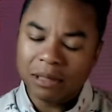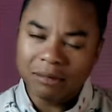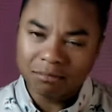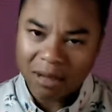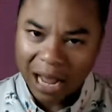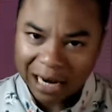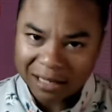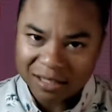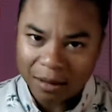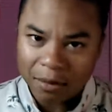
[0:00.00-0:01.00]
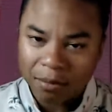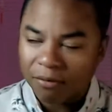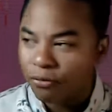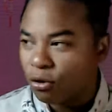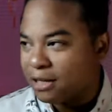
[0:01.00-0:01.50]
But honestly, I'm in my
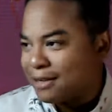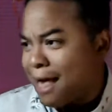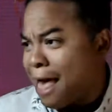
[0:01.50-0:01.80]
40s.